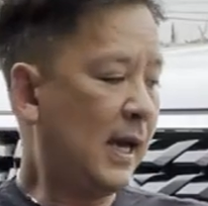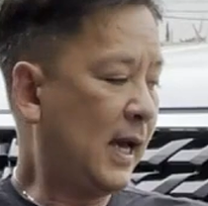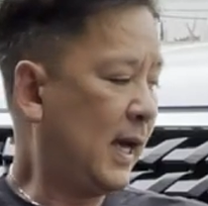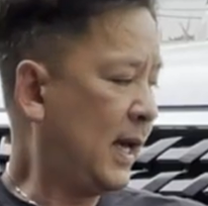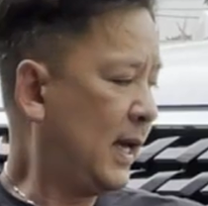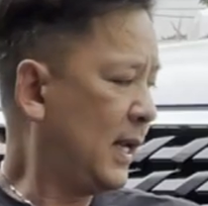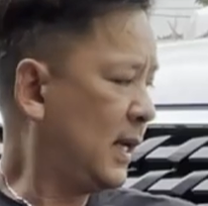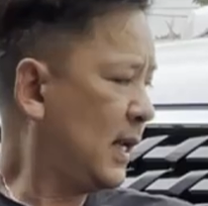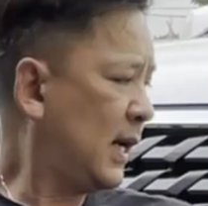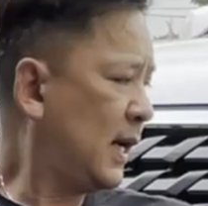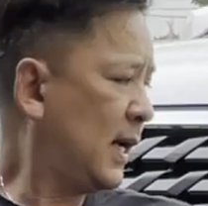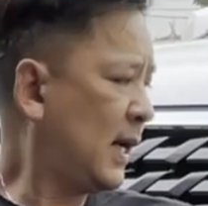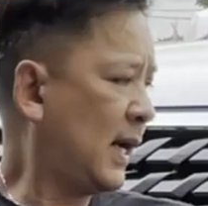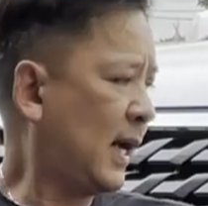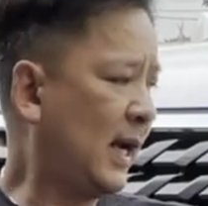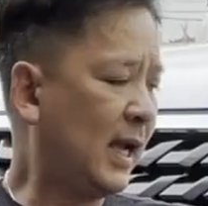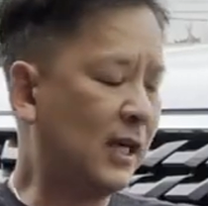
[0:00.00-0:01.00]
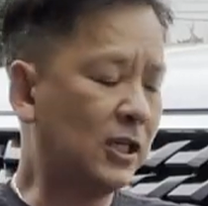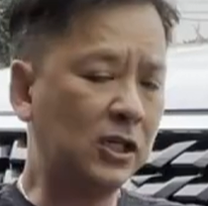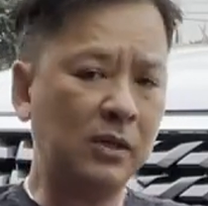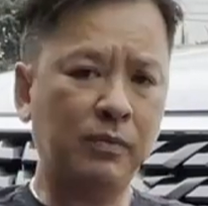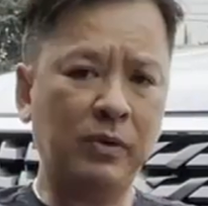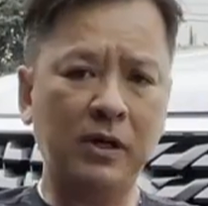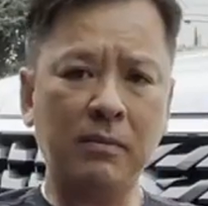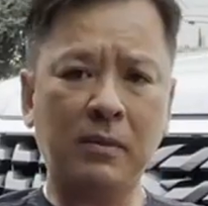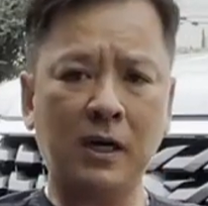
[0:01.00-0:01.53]
And I, I actually
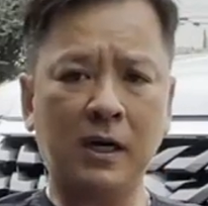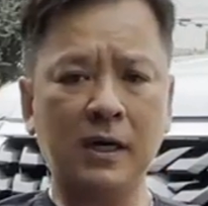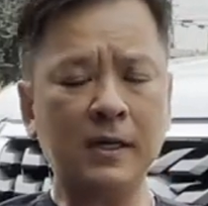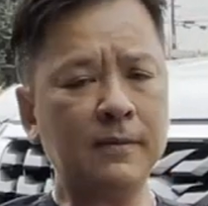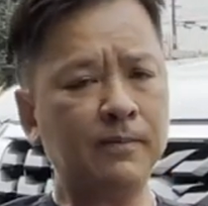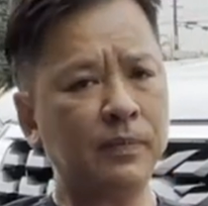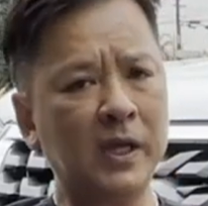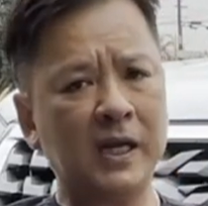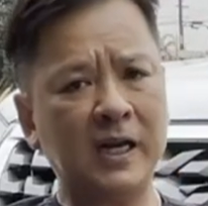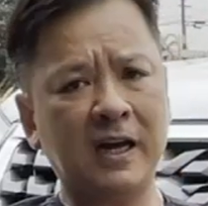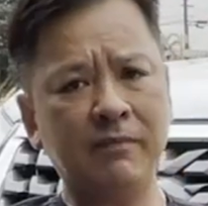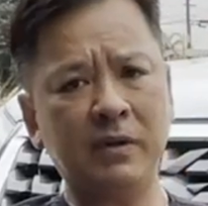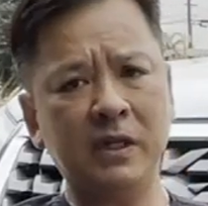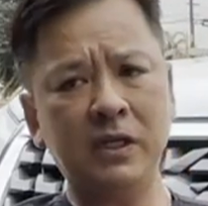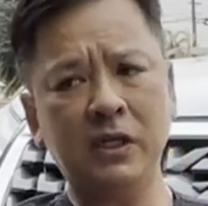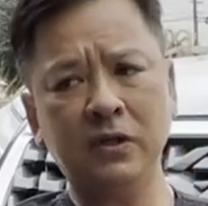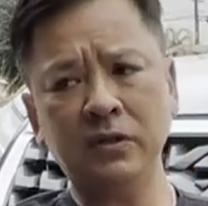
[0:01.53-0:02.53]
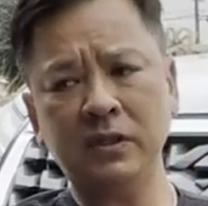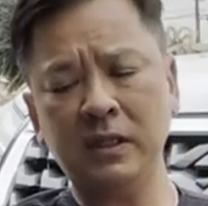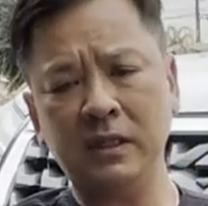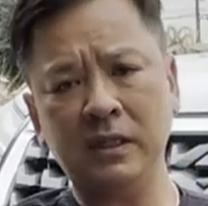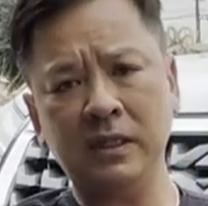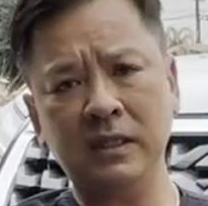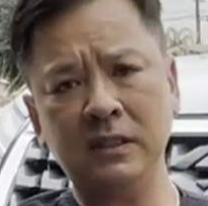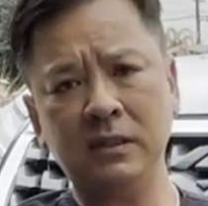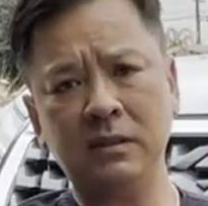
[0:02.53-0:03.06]
put them on, and I've been
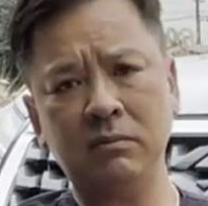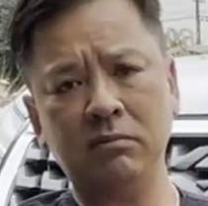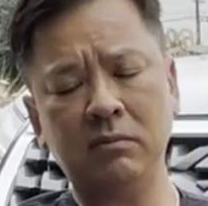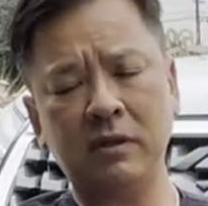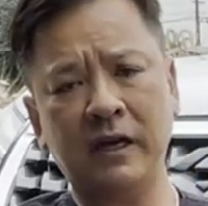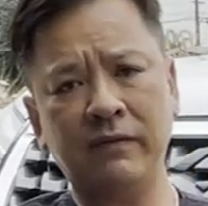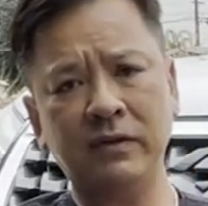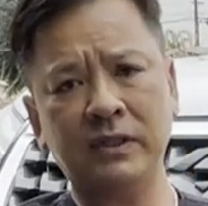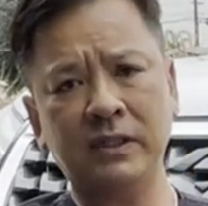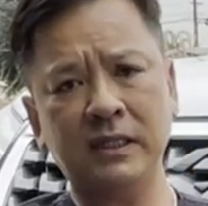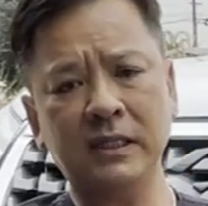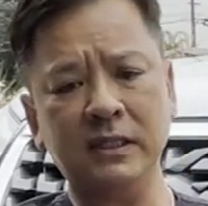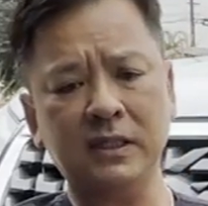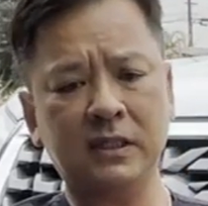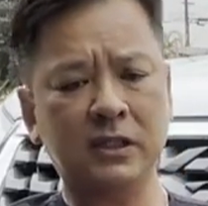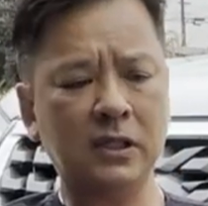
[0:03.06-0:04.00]
using these ever since.